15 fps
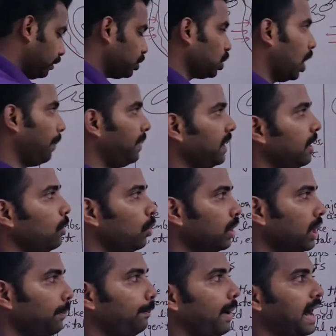shop ige
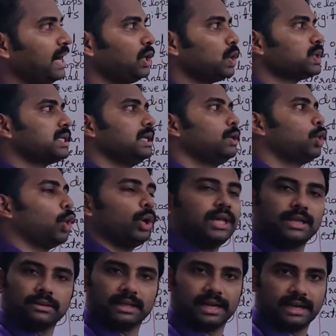hogi pitocin kodi
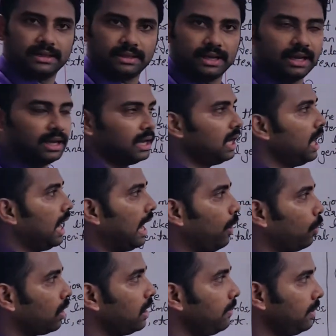ant helidre
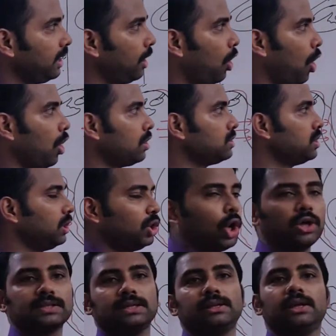avaru nimage
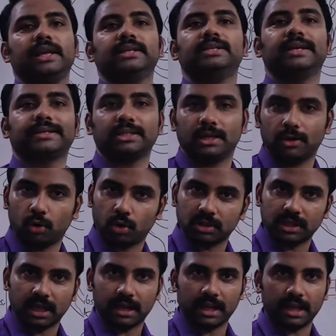oxytocin injection
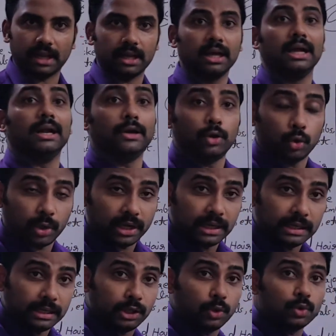kodtare. To
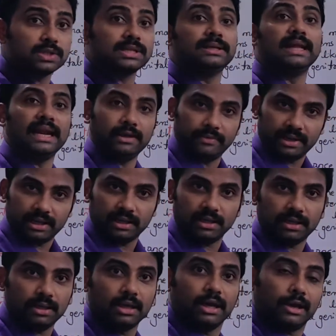induce
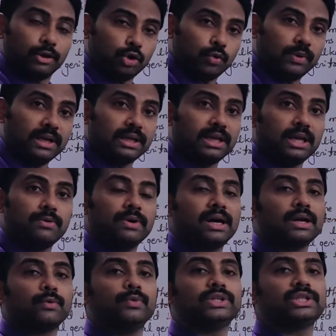delivery, you will give
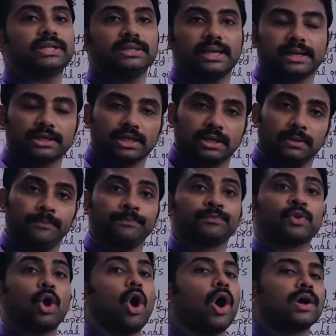her which injection?
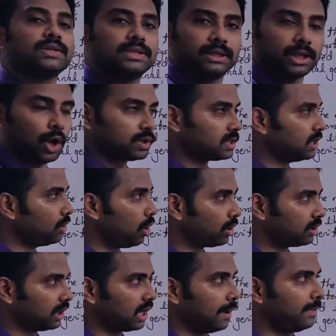Oxytocin, or
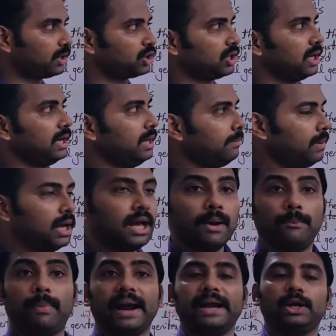the commercial name
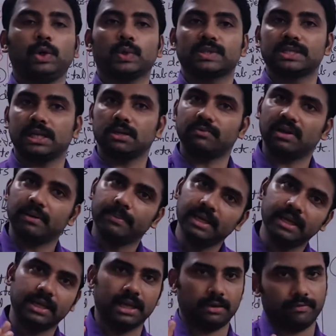pitocin will be
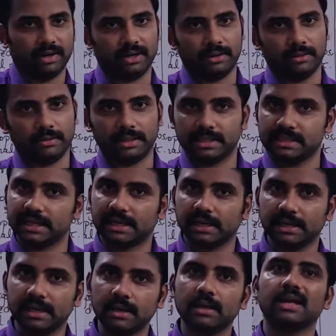given. Is it
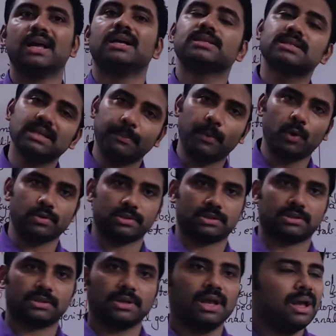clear?
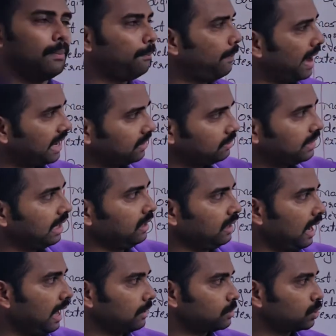Suppose by that
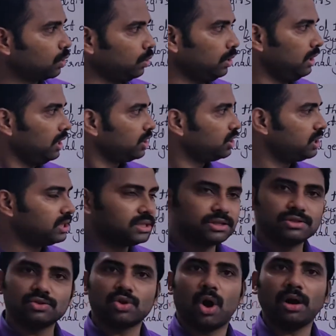also she is
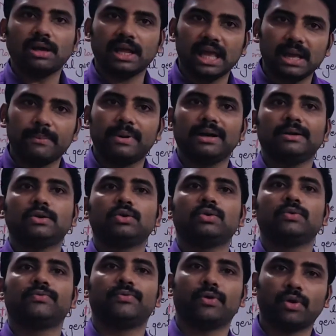not able
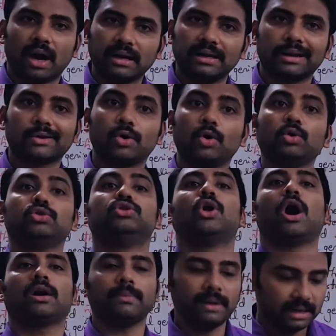to undergo
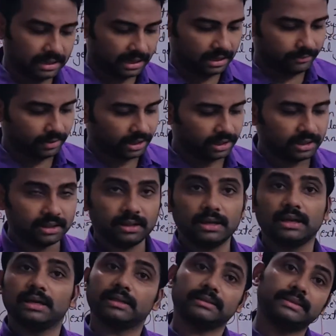normal delivery,
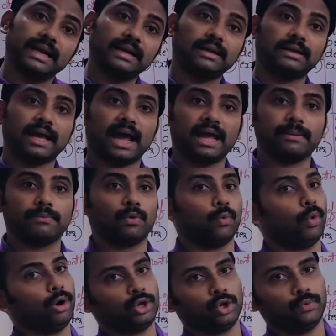that time
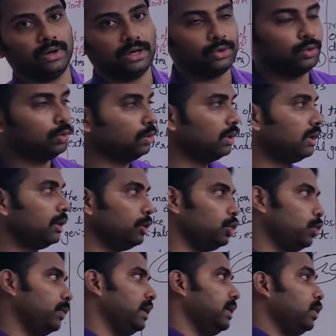what you will do?
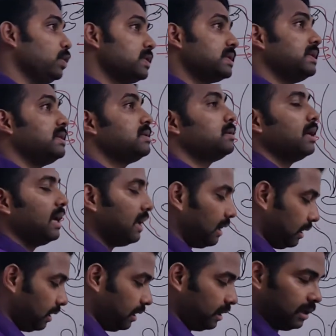You will do
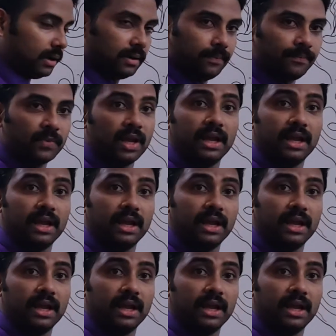cesarean.